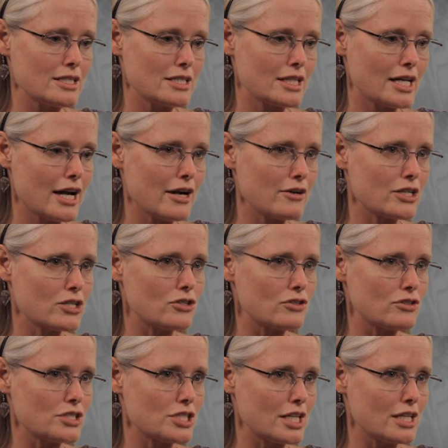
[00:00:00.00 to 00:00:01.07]

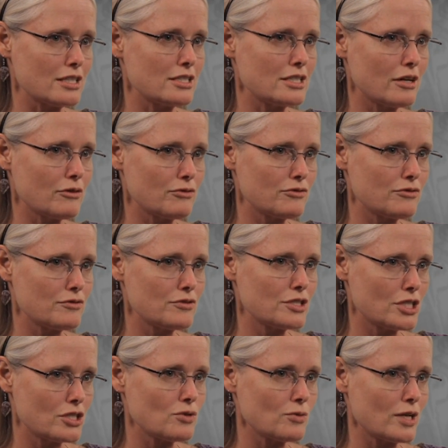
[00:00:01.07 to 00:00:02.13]
characters in tough
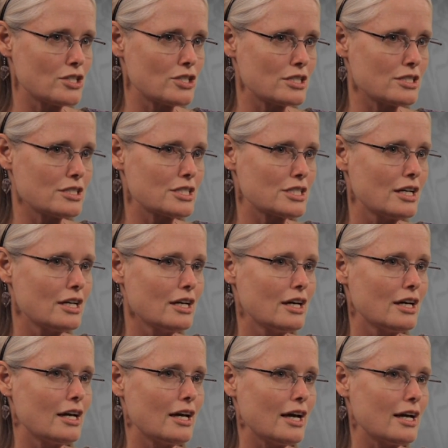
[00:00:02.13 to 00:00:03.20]
situations.
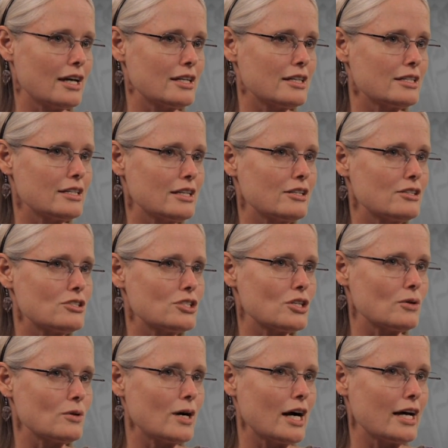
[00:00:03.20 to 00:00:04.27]
And
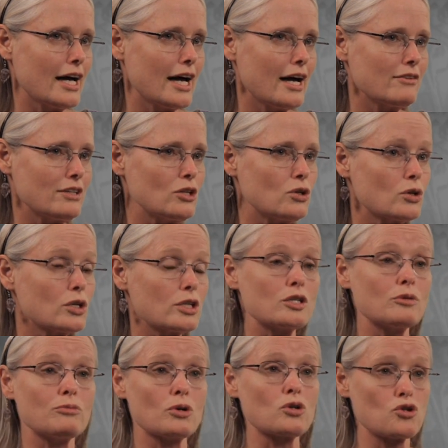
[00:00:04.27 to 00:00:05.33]
so in order to
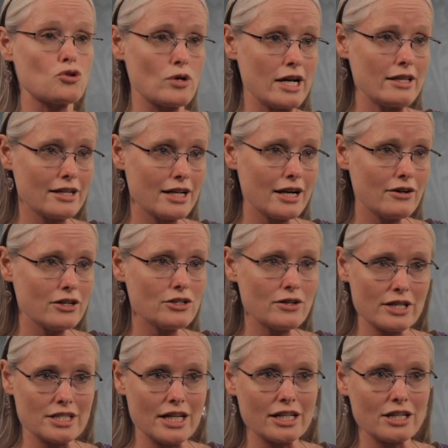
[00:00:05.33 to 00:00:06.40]
portray the character
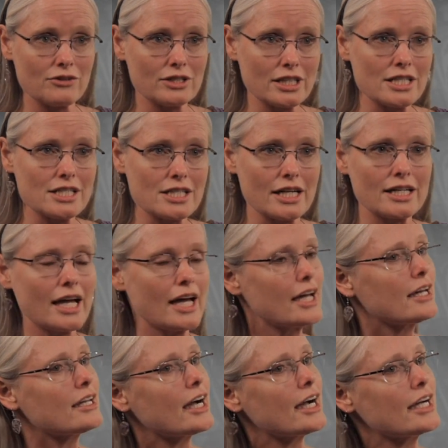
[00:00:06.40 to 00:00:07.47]
as accurately as I
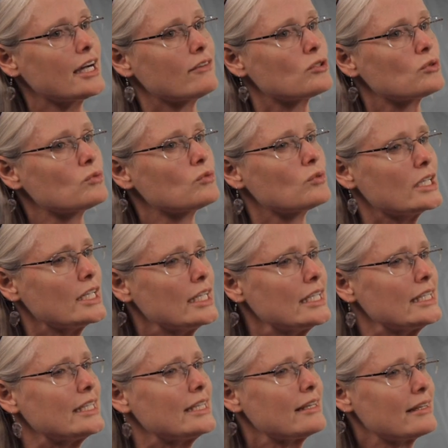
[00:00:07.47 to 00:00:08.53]
can, I have to
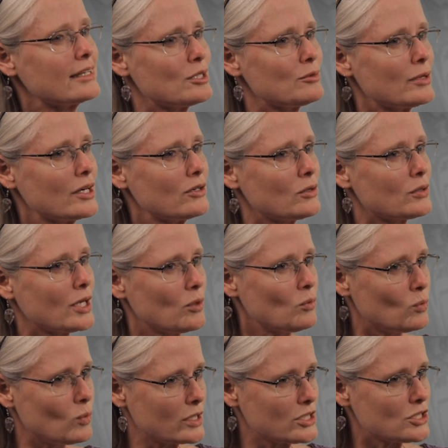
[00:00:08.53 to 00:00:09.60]
really think about, okay,
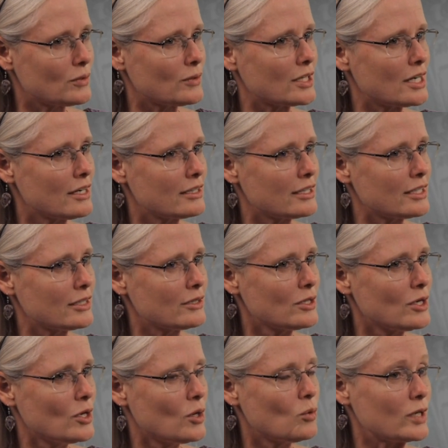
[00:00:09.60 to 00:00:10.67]
what's going on here?
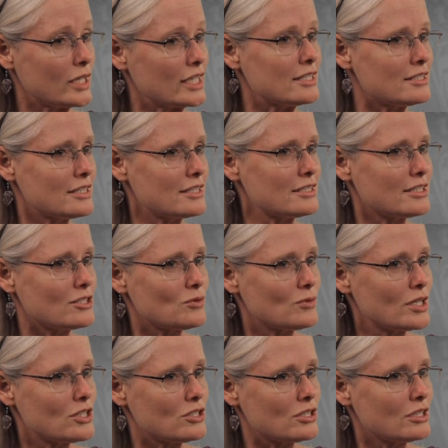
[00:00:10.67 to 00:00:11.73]
What is the
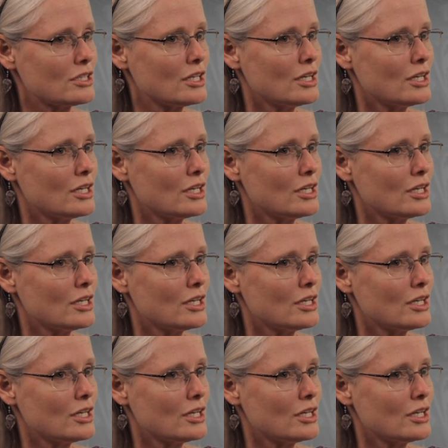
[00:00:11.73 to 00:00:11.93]
situation?